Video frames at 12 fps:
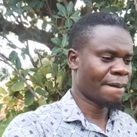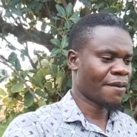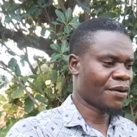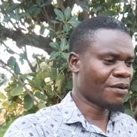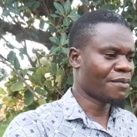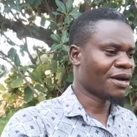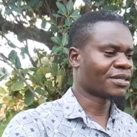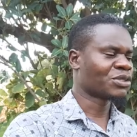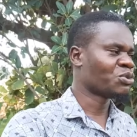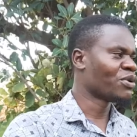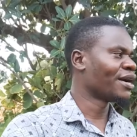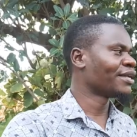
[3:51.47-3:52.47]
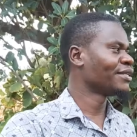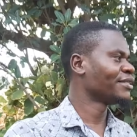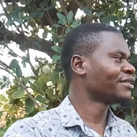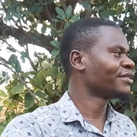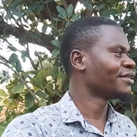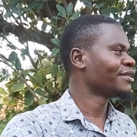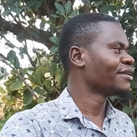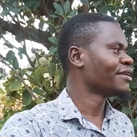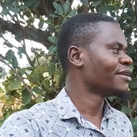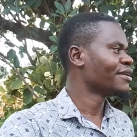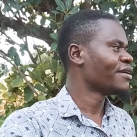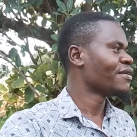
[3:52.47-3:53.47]
oh, Max One,
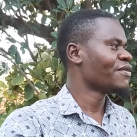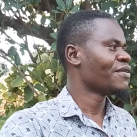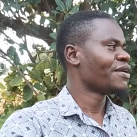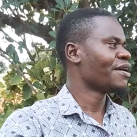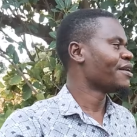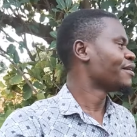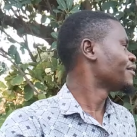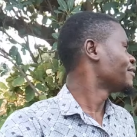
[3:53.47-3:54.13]
eh,